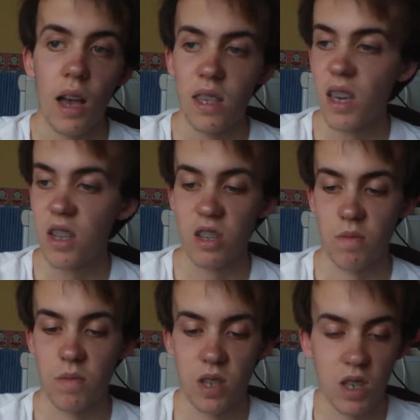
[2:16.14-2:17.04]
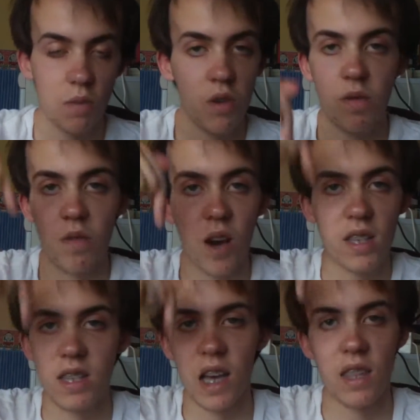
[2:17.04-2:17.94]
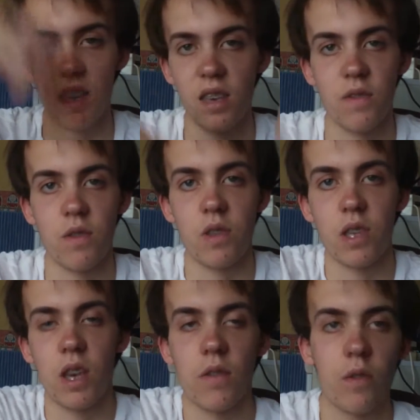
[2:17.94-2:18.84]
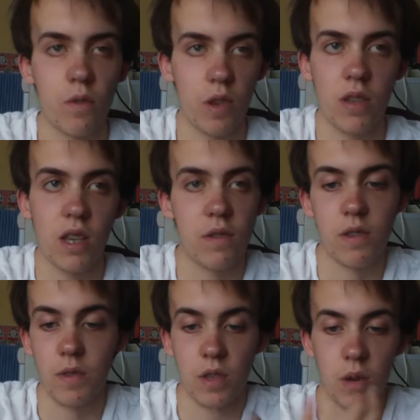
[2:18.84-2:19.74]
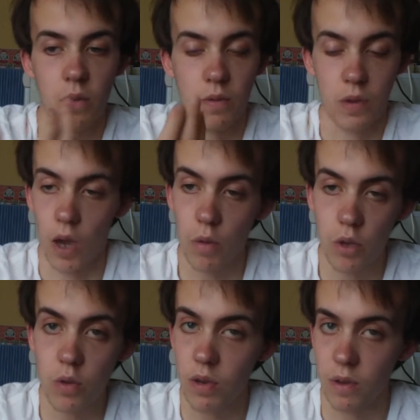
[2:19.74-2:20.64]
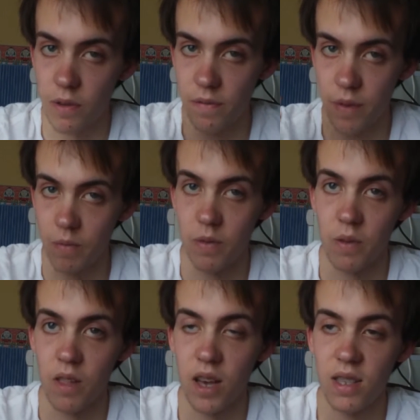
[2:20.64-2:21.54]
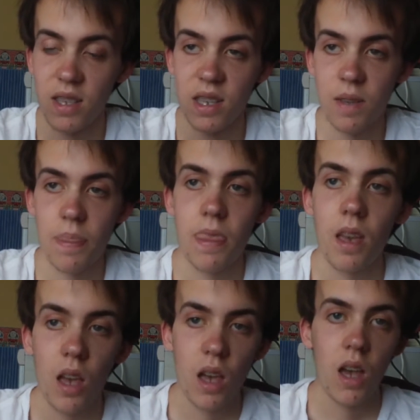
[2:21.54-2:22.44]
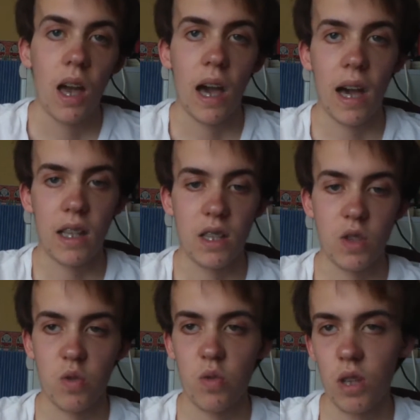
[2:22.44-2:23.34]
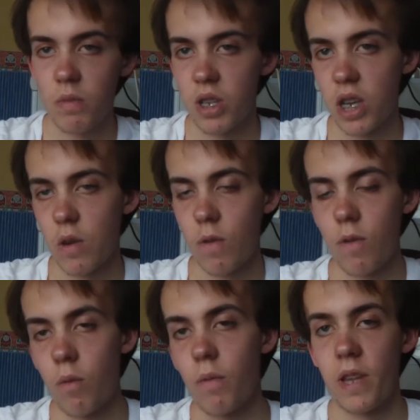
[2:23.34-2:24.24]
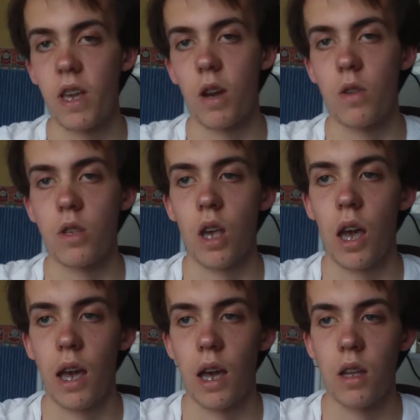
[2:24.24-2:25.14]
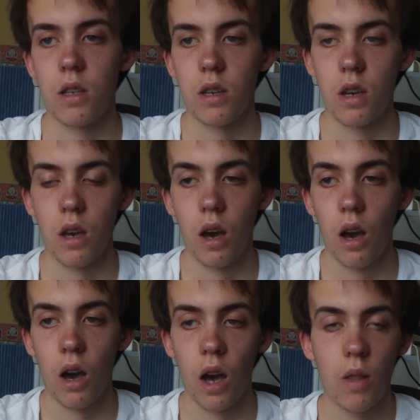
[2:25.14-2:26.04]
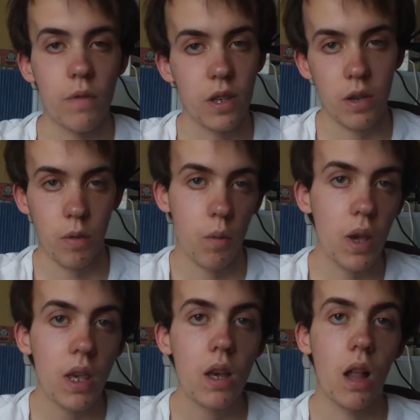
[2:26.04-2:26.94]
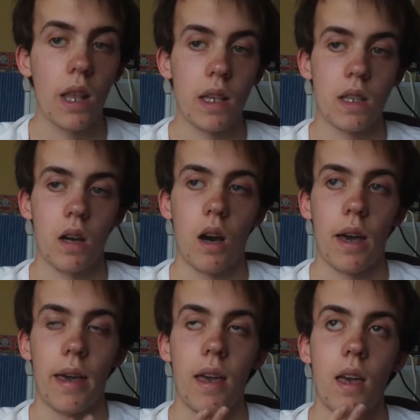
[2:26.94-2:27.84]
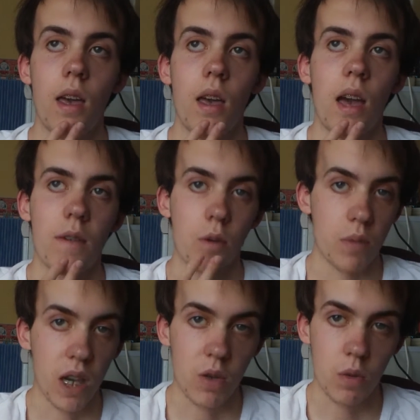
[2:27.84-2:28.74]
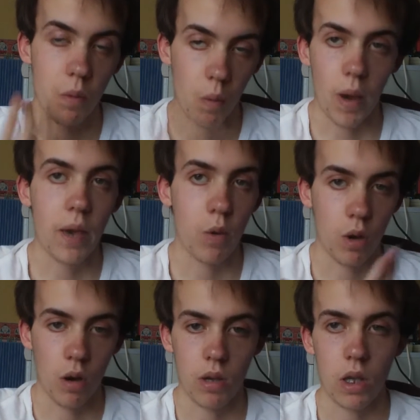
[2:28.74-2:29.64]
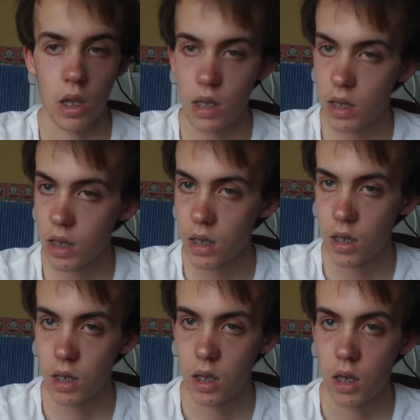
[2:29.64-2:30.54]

And yeah, just give me advice down there if you say this video, tell me what to do. I hope you give it a thumbs up if you liked it, and subscribe to my channel for more videos. And I love you every week, unless I have a complication when I'm away or can't get the internet.